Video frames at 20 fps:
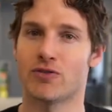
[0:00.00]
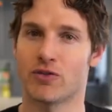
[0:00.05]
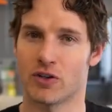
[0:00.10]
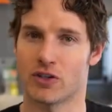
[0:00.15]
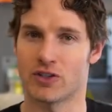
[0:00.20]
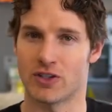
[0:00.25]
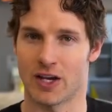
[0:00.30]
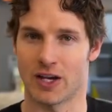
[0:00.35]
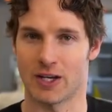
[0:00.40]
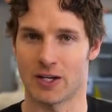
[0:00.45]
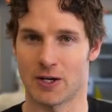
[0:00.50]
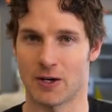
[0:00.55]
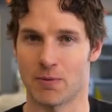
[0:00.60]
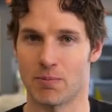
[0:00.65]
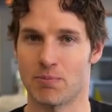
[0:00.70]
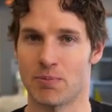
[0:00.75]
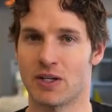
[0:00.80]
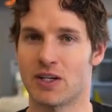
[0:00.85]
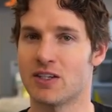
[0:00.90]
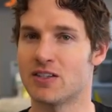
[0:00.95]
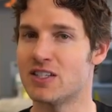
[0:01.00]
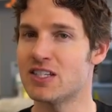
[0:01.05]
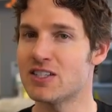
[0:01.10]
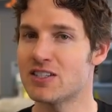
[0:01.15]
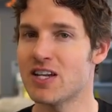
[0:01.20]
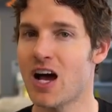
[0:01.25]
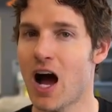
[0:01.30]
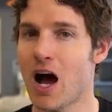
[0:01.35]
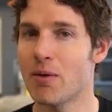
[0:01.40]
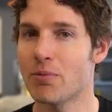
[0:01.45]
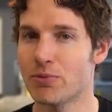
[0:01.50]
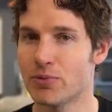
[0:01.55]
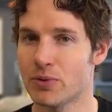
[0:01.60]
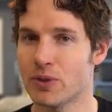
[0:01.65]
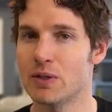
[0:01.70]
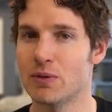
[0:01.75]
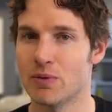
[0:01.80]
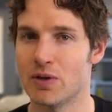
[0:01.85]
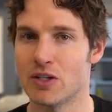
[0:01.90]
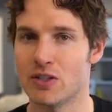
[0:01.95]
for a second here because these top
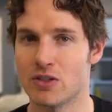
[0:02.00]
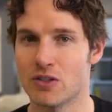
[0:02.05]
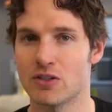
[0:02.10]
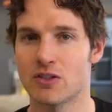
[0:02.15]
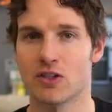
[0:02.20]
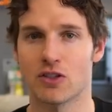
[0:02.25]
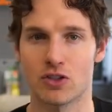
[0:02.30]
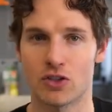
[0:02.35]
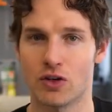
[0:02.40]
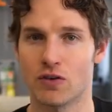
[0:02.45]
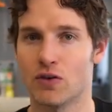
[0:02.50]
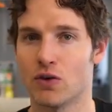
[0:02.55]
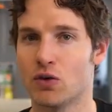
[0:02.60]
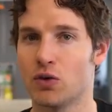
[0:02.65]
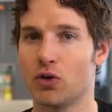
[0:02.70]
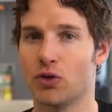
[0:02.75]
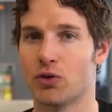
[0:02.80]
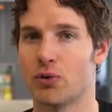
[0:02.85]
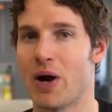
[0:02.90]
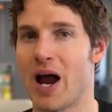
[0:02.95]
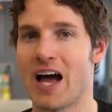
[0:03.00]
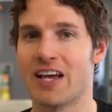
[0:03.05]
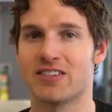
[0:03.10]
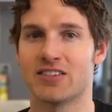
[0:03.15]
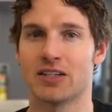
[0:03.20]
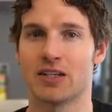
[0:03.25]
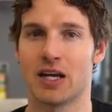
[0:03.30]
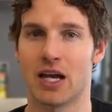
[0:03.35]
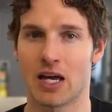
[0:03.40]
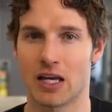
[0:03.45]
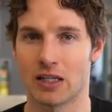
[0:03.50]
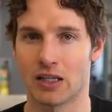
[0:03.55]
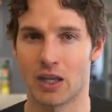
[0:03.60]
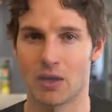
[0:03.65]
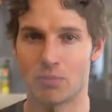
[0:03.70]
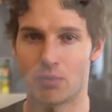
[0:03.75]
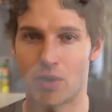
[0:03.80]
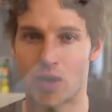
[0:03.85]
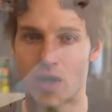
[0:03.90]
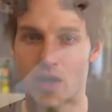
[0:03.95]
3 regions, the cervical, thoracic, and
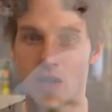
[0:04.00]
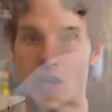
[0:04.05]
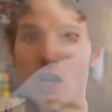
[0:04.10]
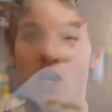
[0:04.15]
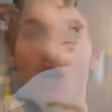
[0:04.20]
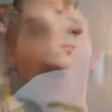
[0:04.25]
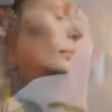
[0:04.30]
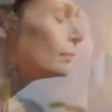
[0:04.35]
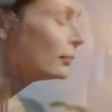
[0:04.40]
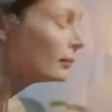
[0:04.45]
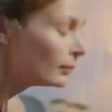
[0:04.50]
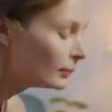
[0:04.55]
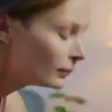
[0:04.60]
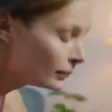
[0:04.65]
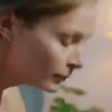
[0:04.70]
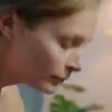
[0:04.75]
lumbar, are known